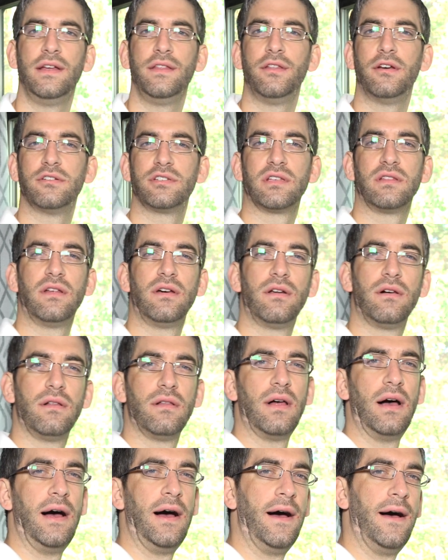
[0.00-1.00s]
there's a
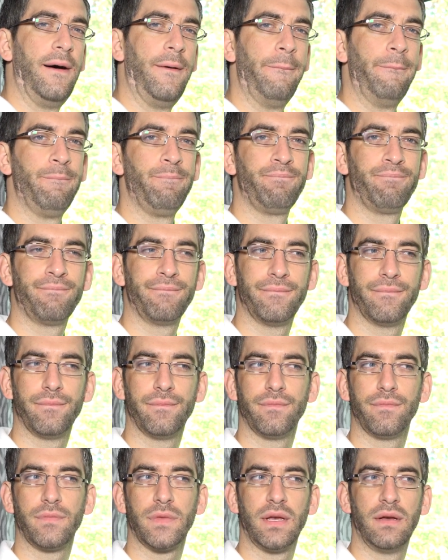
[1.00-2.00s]
little um,
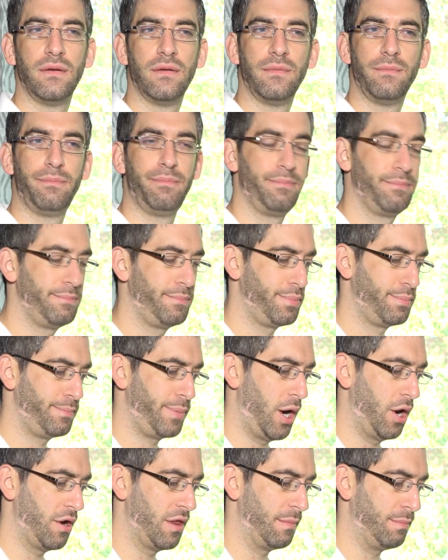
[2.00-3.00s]
part